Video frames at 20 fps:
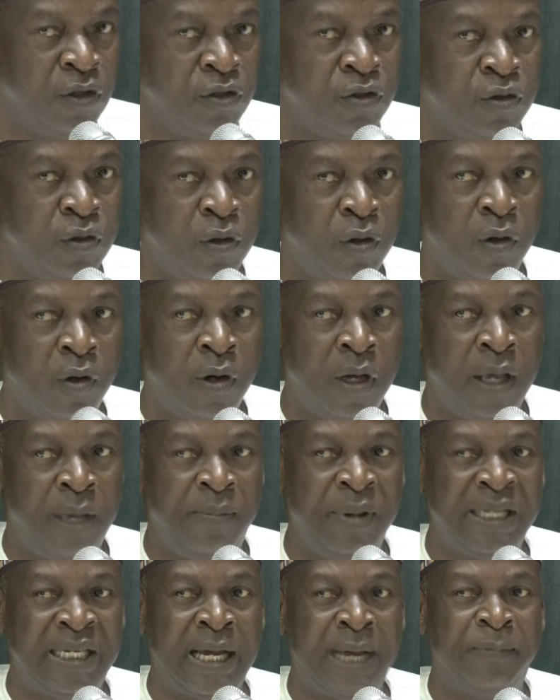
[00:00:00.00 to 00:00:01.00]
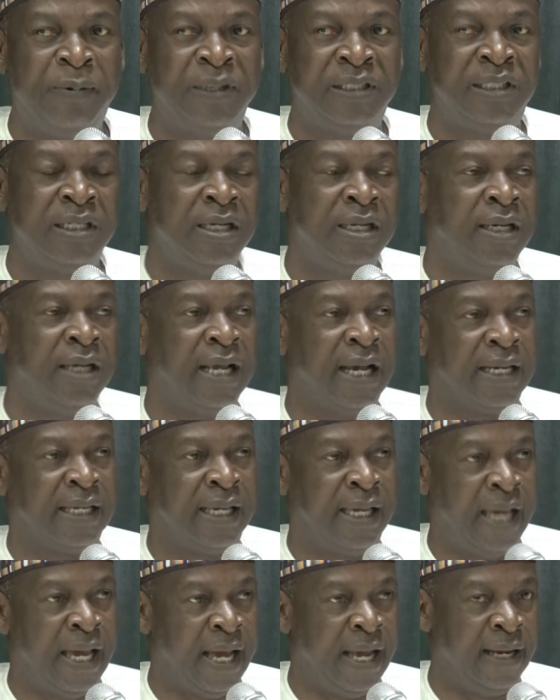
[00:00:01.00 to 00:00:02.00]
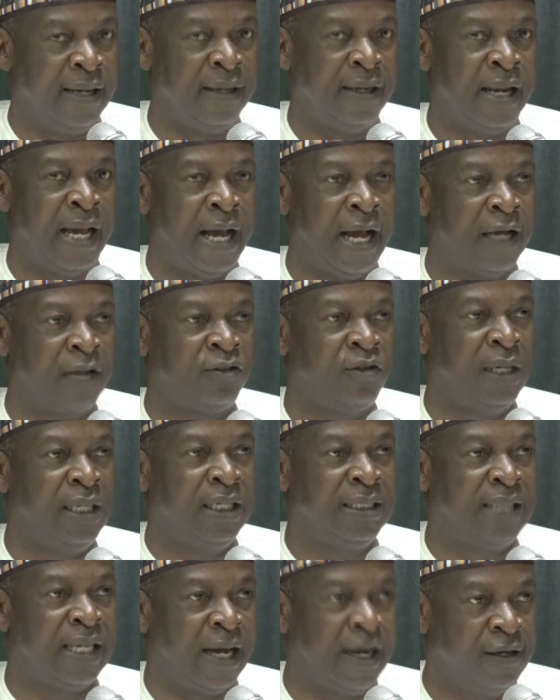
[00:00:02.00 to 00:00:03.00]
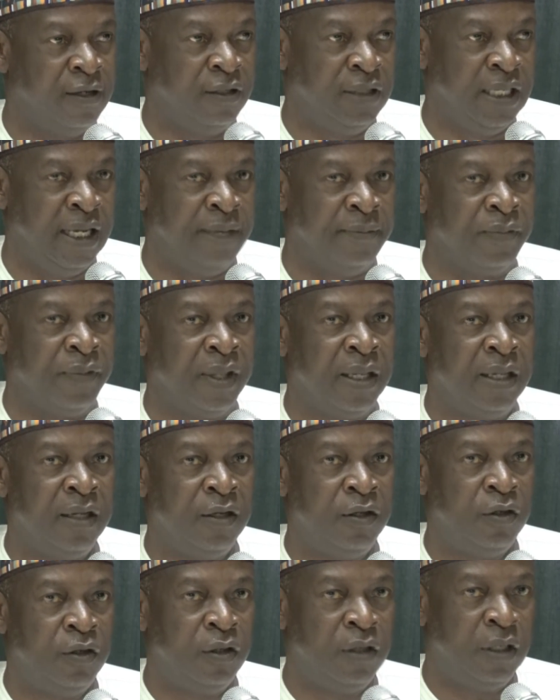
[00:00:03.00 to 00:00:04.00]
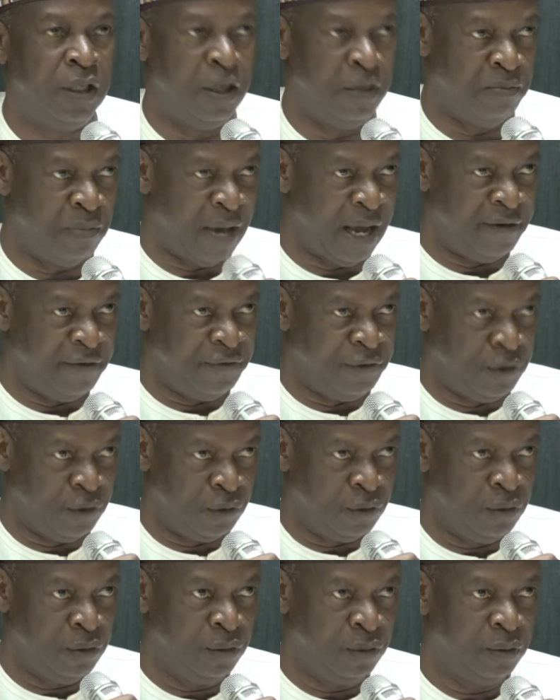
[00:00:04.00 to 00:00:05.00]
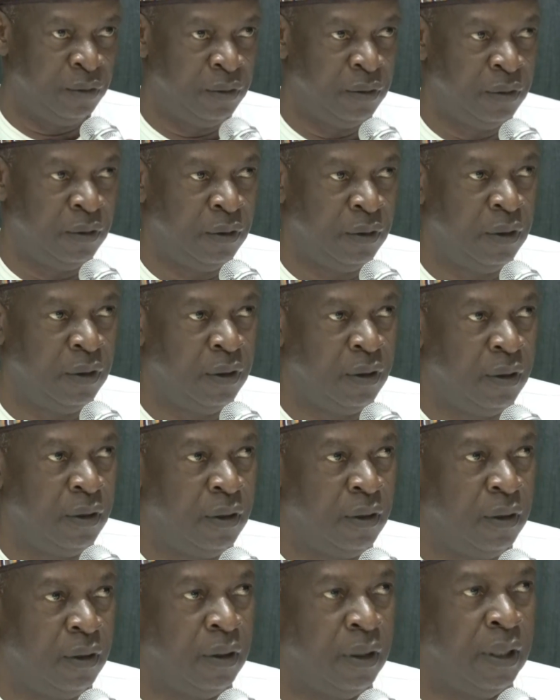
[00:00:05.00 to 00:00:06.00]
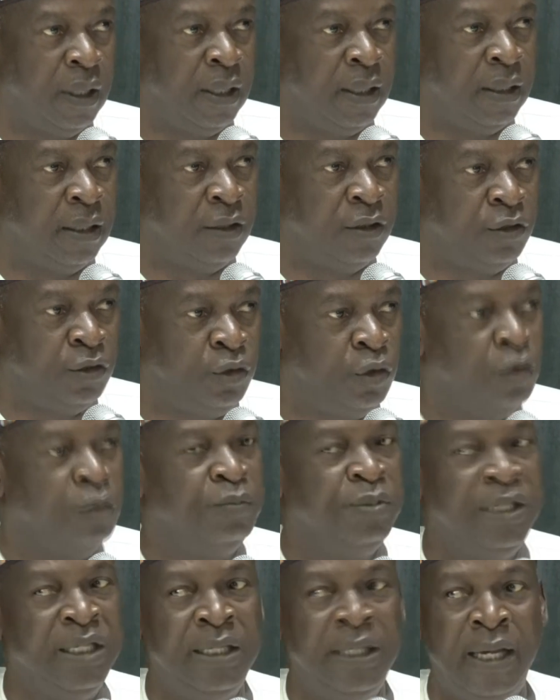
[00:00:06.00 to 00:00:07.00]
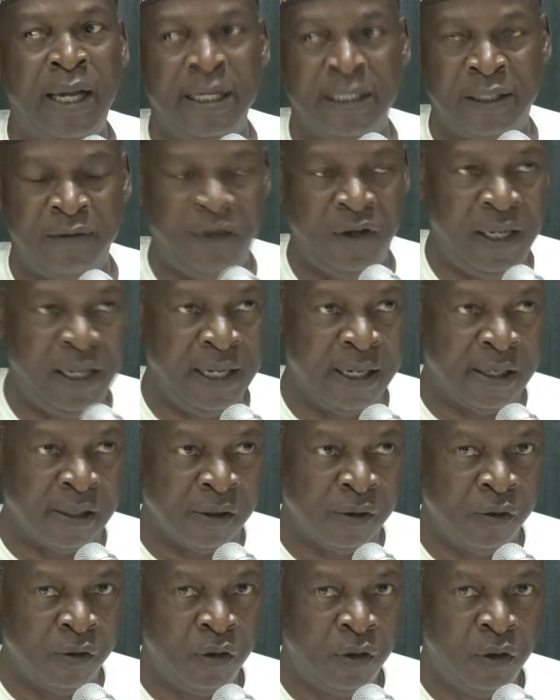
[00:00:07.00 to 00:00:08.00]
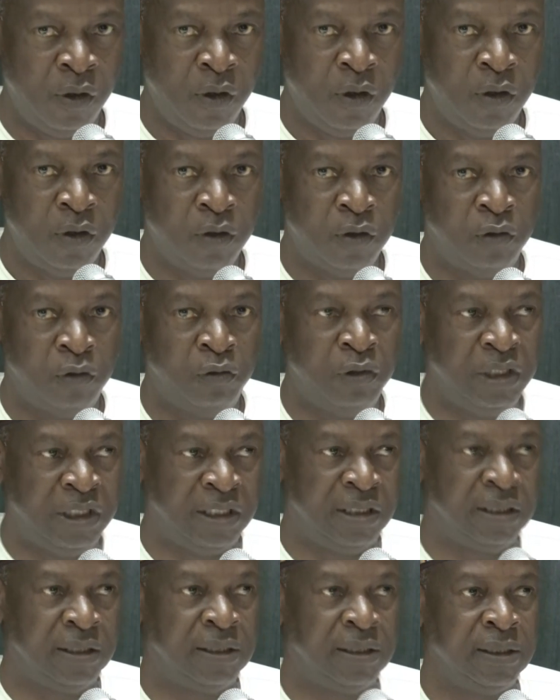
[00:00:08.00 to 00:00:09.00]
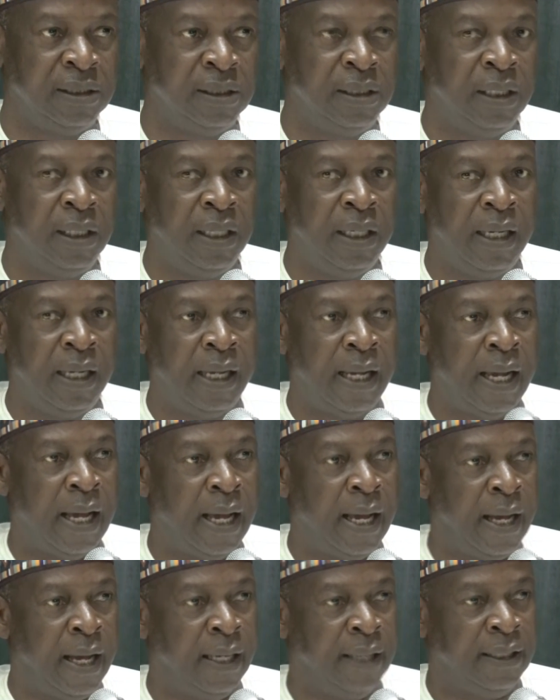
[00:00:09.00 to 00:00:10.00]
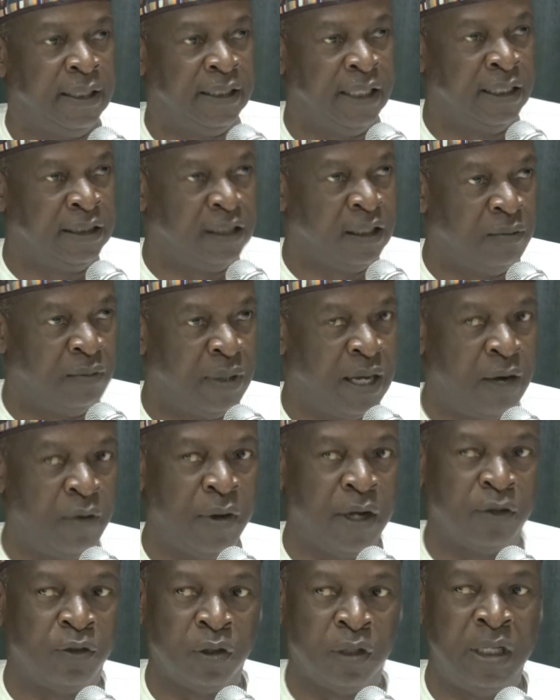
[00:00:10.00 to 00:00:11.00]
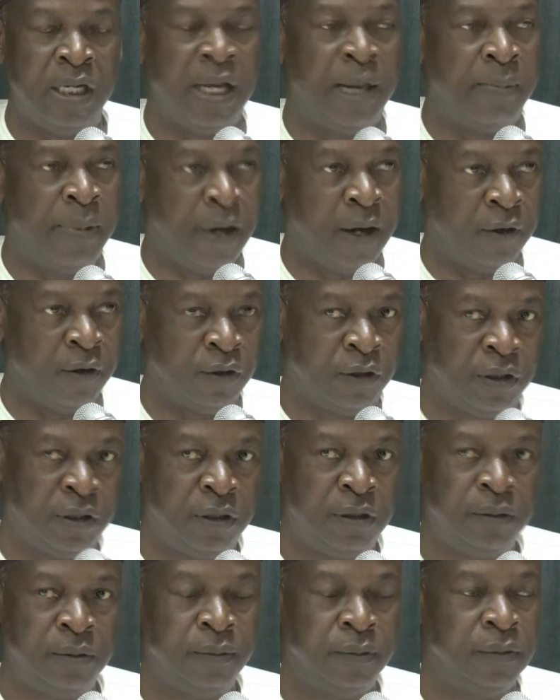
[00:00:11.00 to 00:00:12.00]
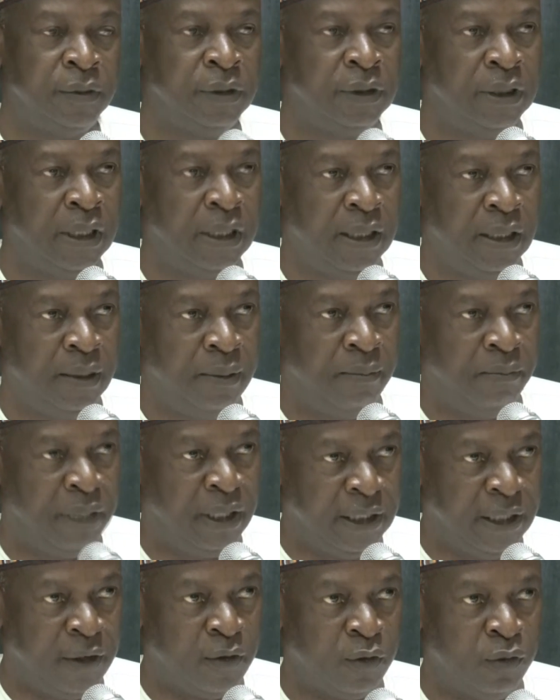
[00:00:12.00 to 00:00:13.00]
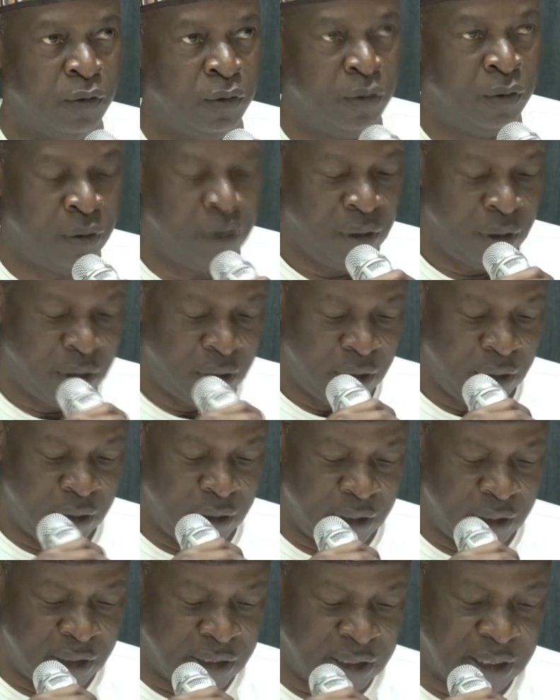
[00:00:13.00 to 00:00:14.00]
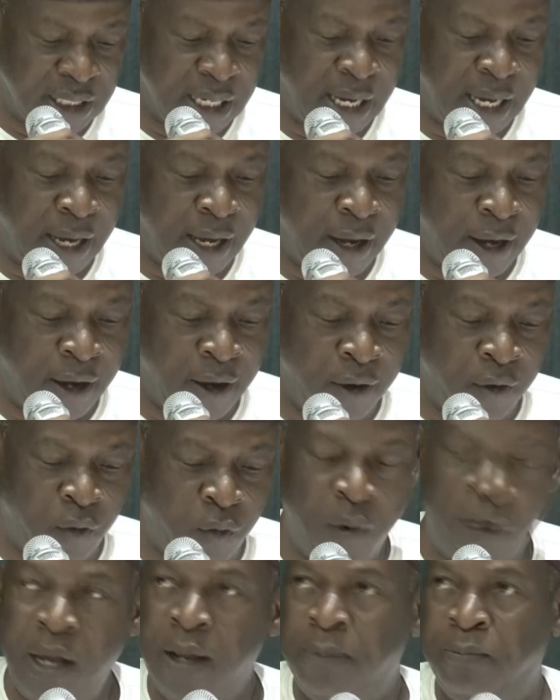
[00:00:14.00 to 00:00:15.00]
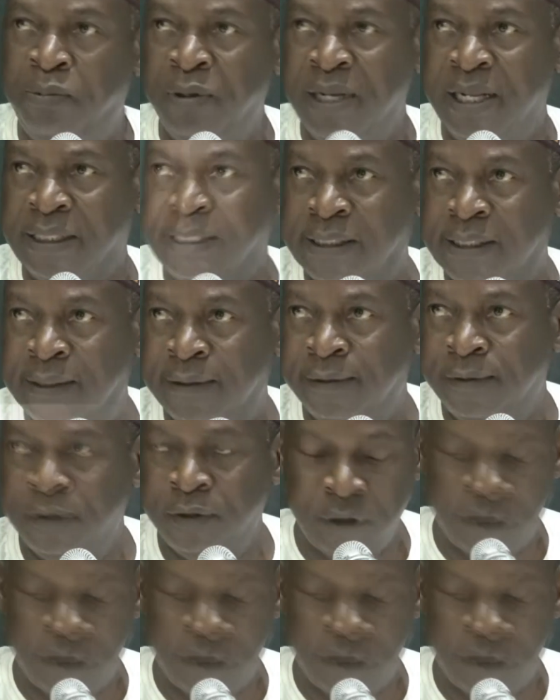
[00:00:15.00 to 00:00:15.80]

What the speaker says: So a better person that can actually tackle them, in my view, should be a civilian, which the gentleman we are talking about, Badaru, is well placed